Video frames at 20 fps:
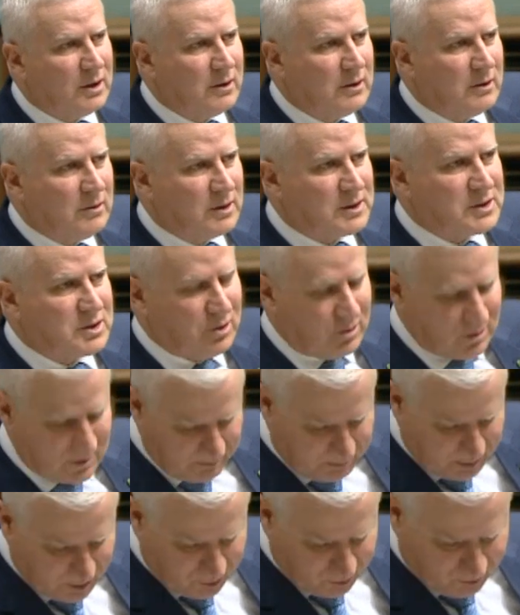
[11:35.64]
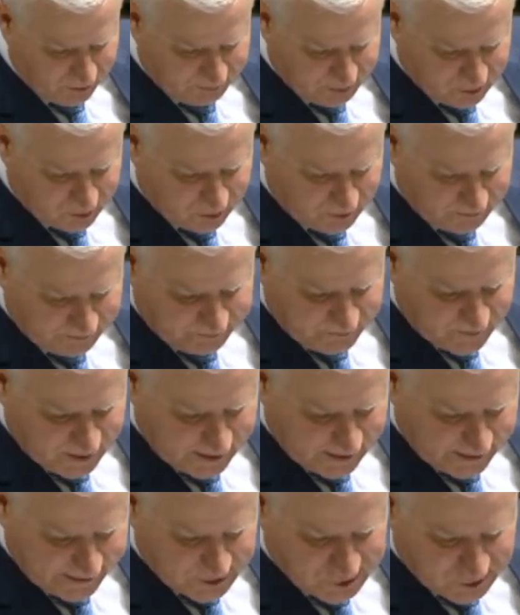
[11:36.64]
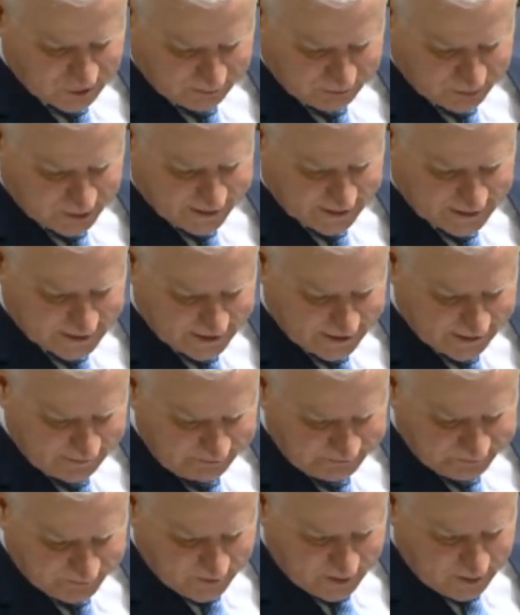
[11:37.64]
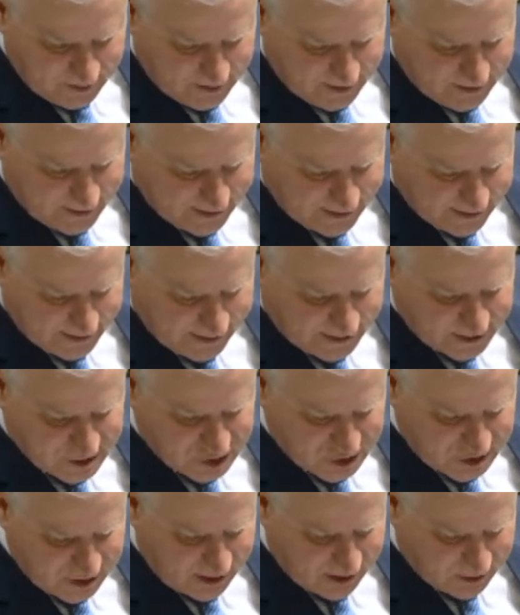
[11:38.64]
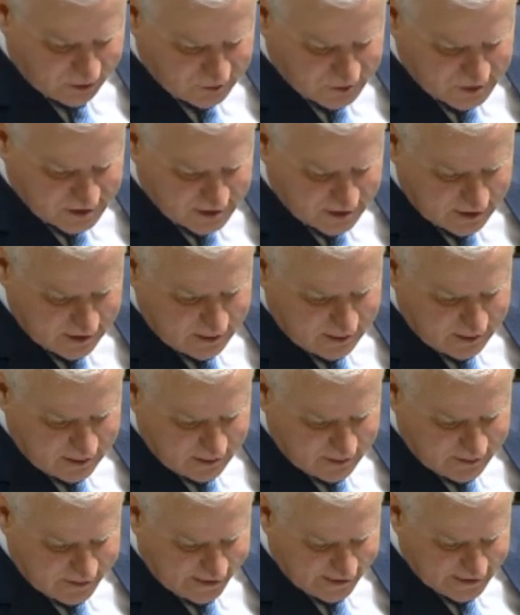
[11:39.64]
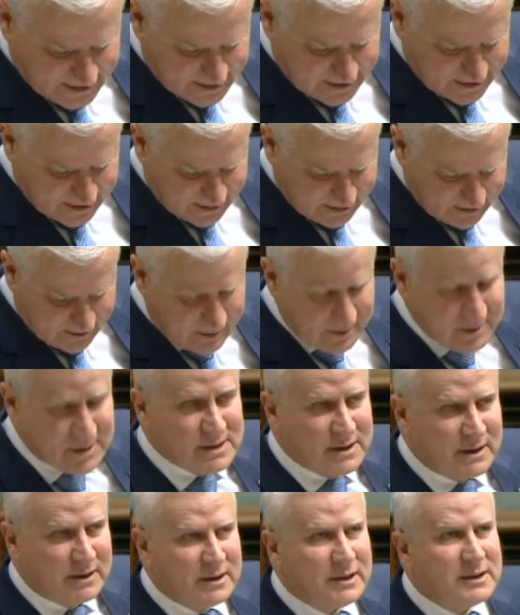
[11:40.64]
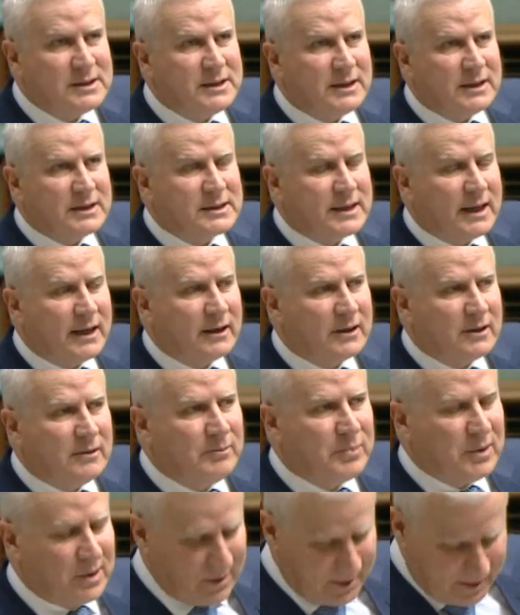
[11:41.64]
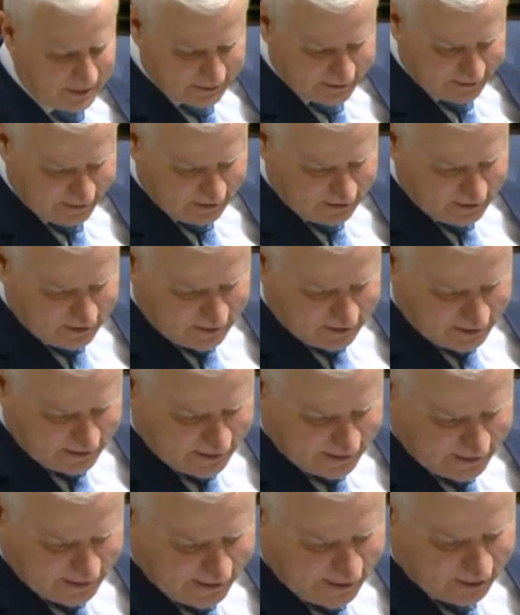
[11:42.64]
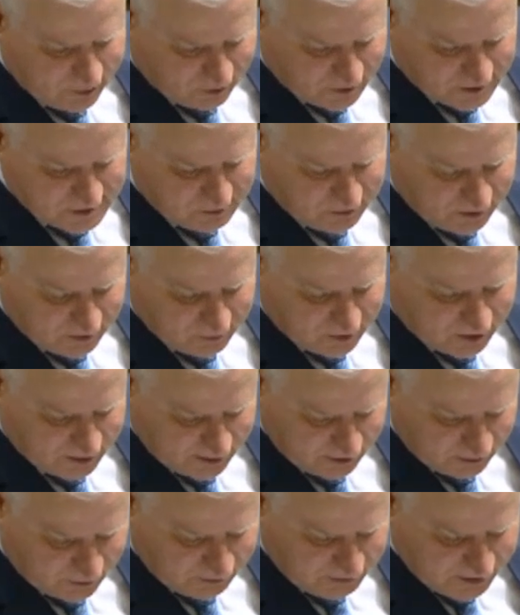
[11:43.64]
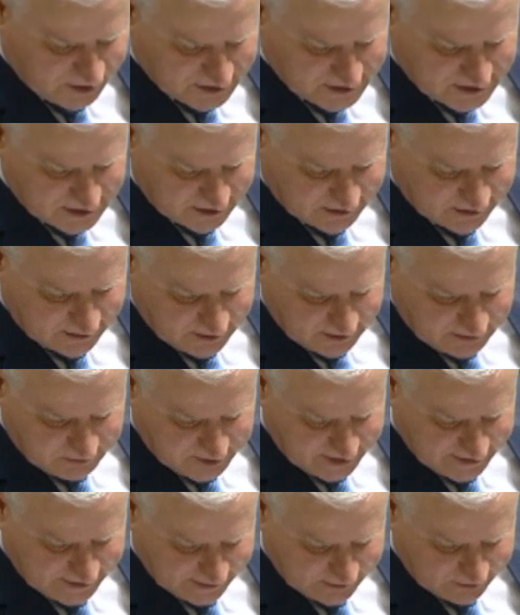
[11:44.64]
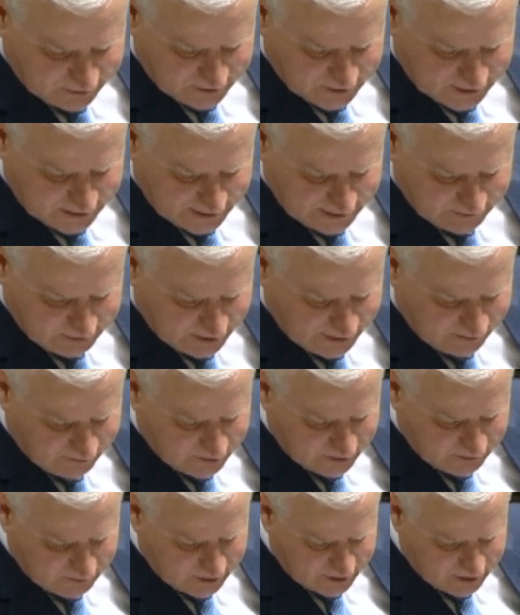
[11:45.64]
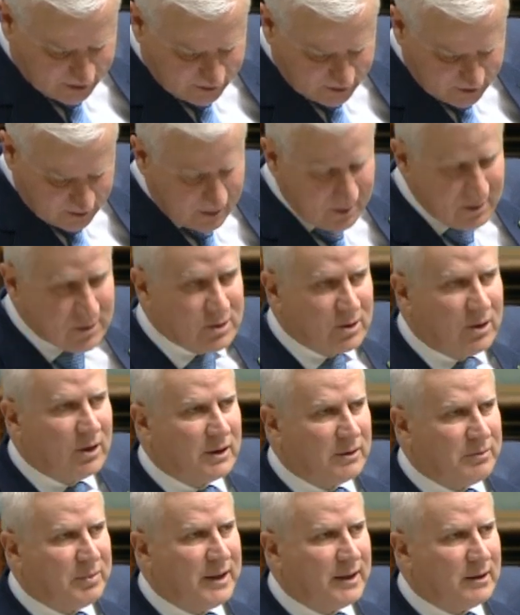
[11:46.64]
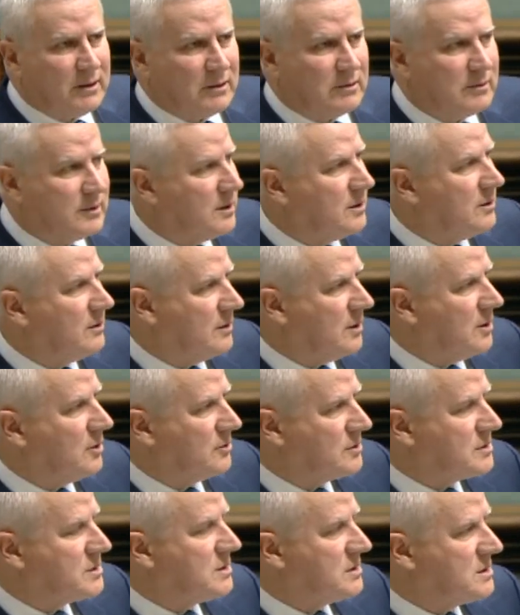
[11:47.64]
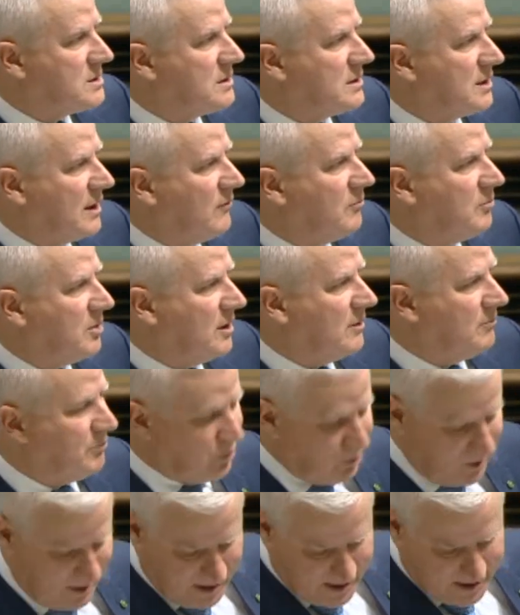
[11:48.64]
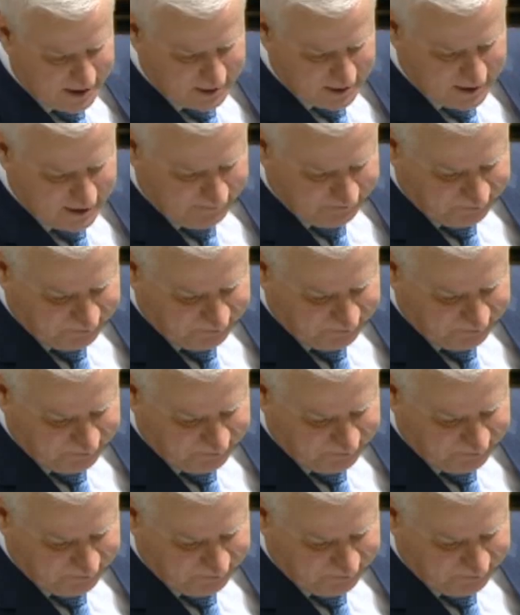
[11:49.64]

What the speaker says: what's called a Blue Report, the electorate breakdown. It shows that the statistics are completely at odds with what Health Minister Butler and the Labor government have been trying to peddle, the nonsense that they've been putting out there.